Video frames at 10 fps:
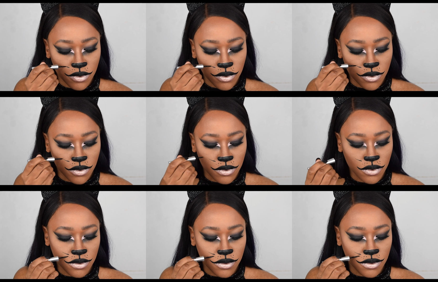
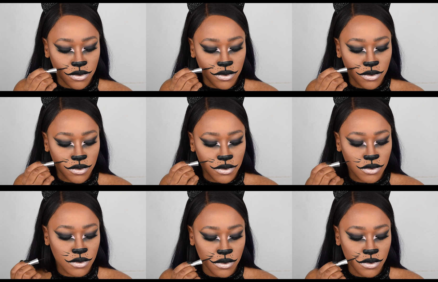
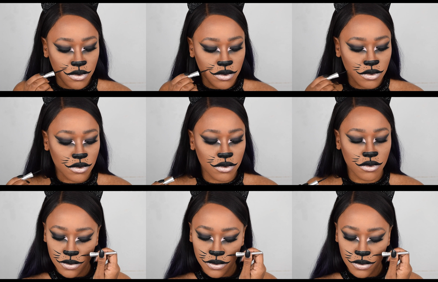
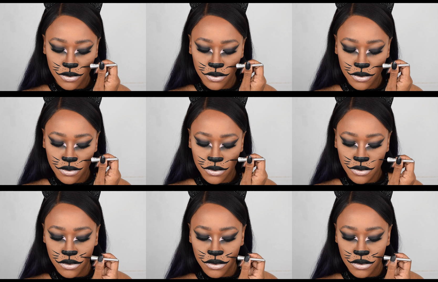
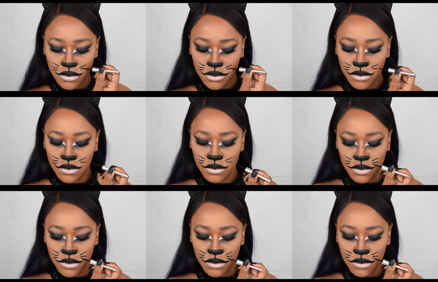(no one is talking)